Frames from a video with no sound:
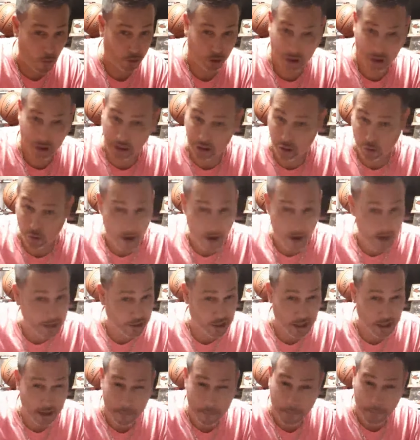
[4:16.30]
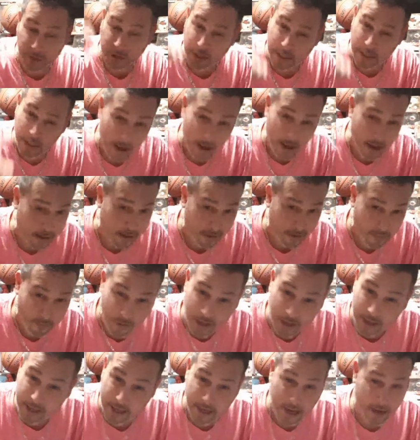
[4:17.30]
this whole situation and
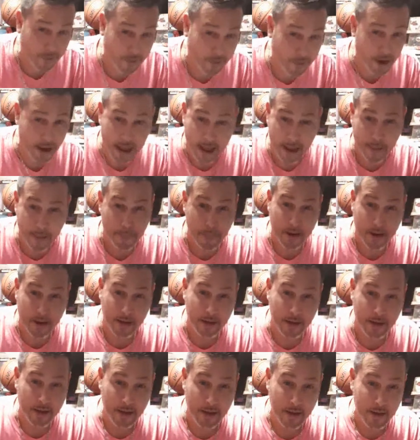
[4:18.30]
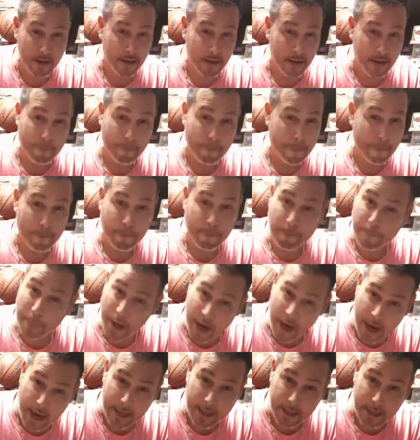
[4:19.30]
pretend like it really never happened.
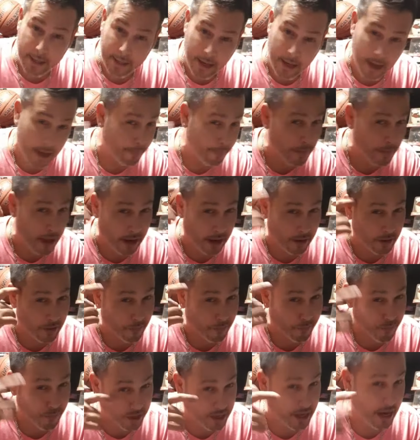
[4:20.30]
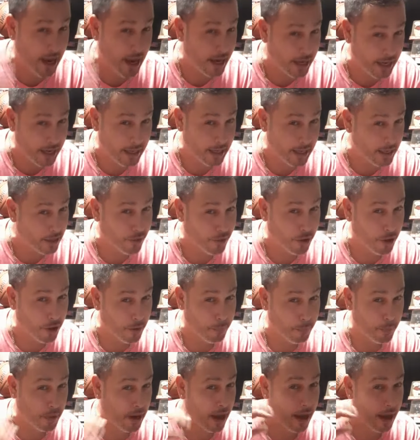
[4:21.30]
But I'm not going to forget it
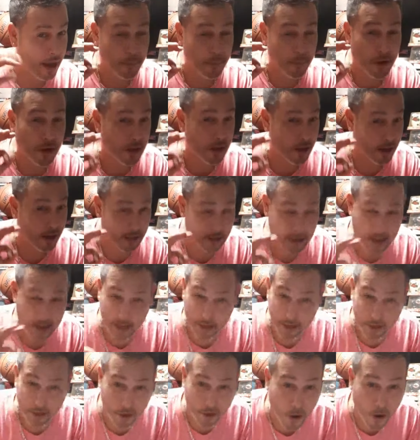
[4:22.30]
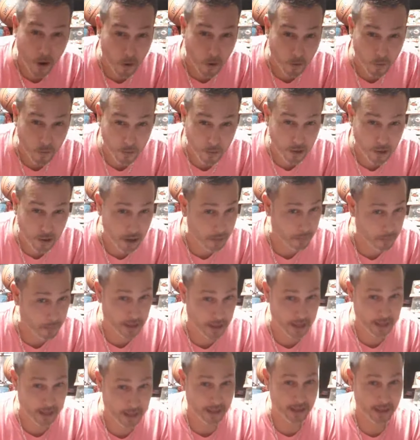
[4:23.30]
either, but I'm going to let it go
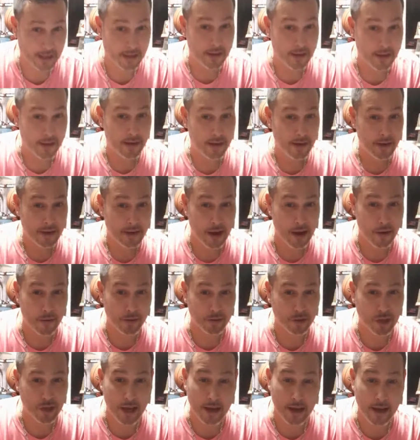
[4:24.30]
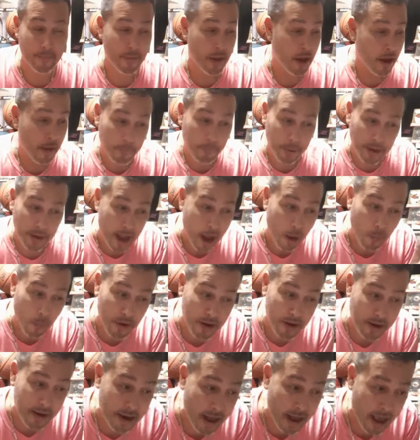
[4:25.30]
completely. Get what I'm saying? But I
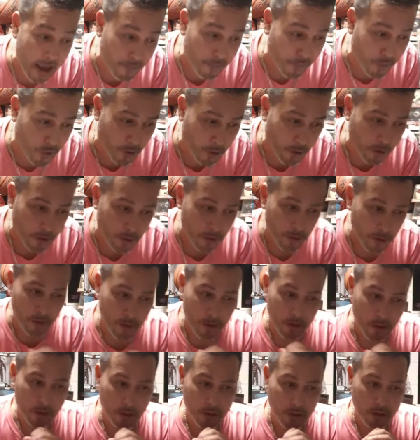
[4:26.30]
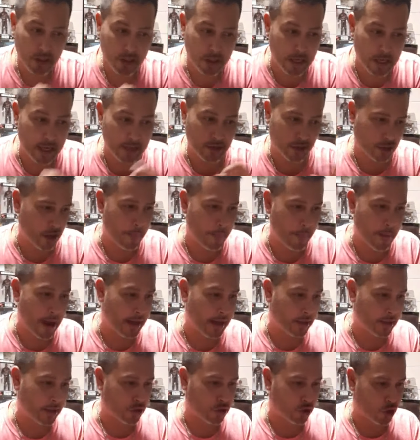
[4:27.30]
would never send
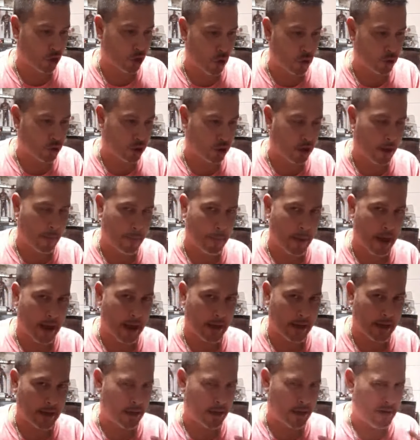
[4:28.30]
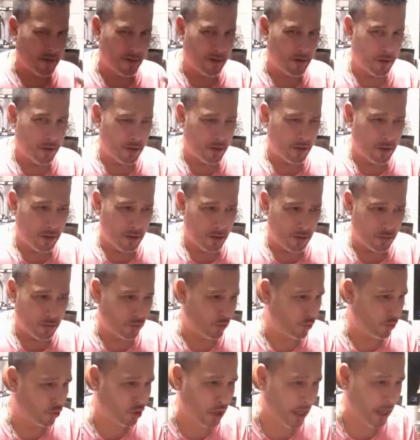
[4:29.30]
somebody to troll somebody
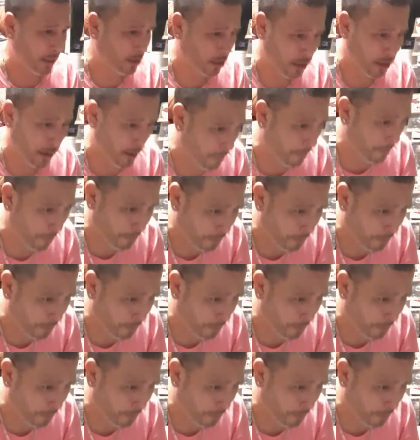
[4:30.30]
just to